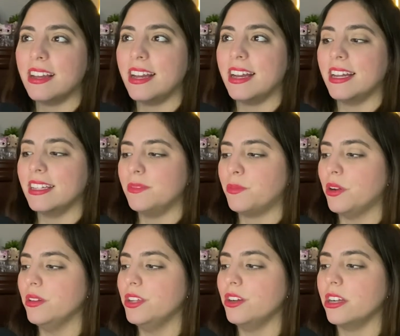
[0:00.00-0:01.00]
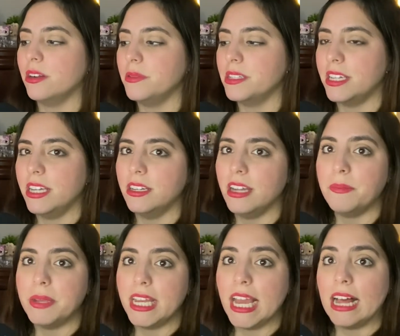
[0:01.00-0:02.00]
And probably you're going to be seeing
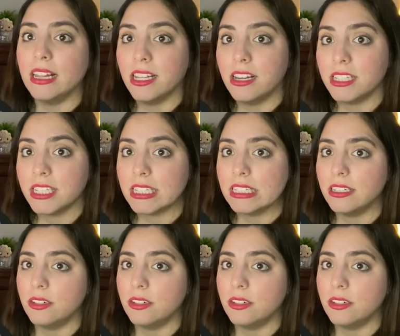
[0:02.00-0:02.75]
me a lot,